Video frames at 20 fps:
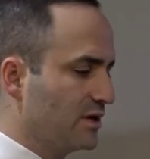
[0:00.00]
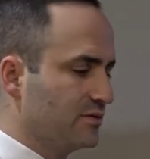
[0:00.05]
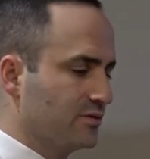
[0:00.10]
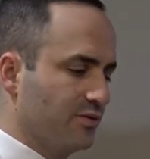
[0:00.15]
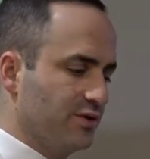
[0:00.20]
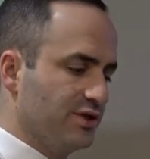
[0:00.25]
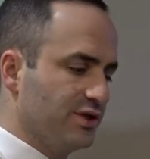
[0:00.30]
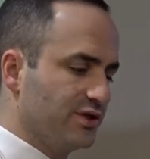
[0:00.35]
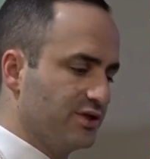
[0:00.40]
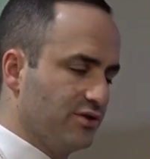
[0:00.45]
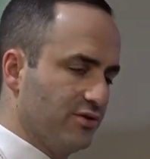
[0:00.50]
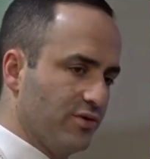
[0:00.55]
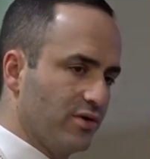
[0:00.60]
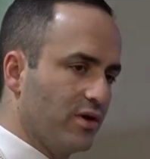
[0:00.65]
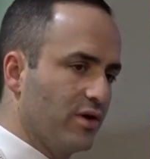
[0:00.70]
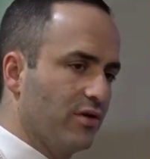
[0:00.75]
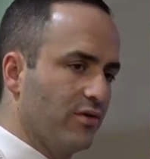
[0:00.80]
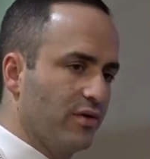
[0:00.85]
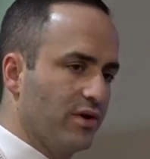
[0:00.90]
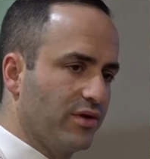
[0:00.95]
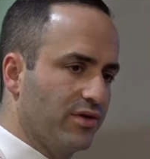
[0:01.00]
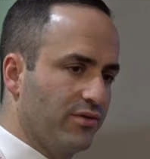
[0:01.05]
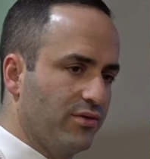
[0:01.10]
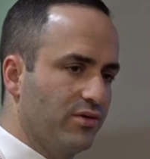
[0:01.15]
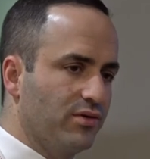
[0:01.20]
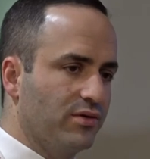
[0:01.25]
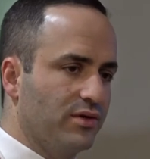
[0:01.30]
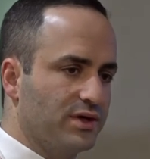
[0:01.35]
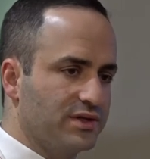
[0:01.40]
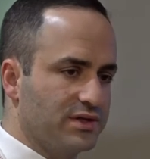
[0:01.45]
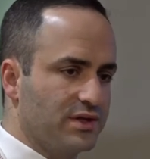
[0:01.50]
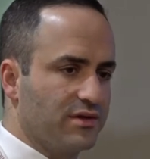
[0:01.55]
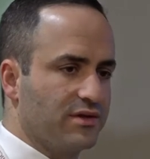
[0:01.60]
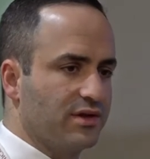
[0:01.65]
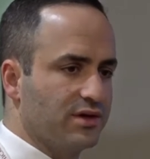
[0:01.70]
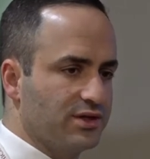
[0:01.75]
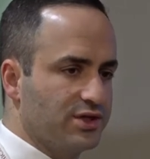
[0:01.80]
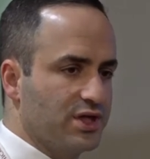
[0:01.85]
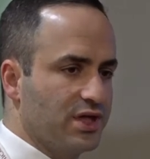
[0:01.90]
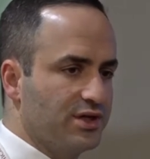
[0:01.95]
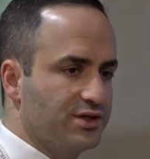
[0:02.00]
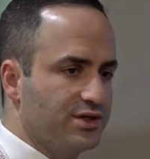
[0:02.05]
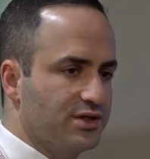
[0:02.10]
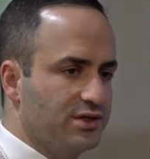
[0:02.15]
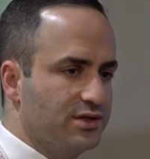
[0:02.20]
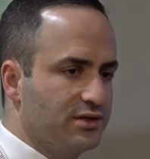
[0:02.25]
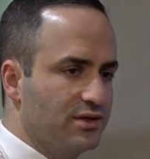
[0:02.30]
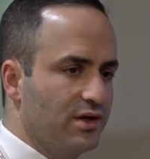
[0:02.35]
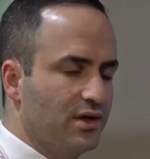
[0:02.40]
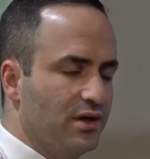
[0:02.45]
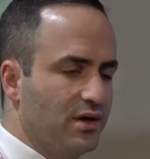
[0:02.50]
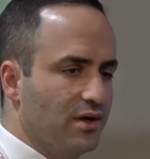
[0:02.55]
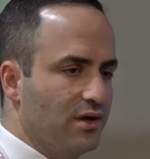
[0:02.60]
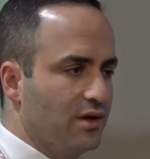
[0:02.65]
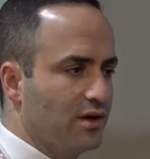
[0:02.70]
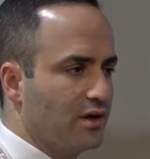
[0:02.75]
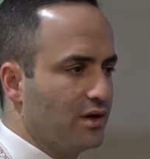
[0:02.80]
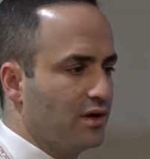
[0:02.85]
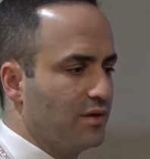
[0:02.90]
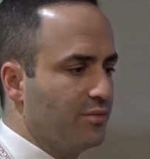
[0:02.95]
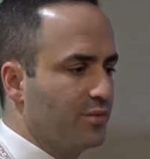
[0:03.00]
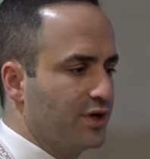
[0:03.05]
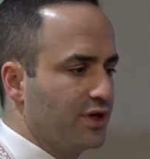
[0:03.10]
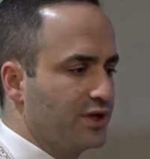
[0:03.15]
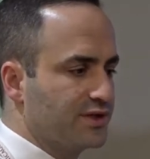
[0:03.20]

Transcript: oftentimes we just do it all the way through because nothing changes.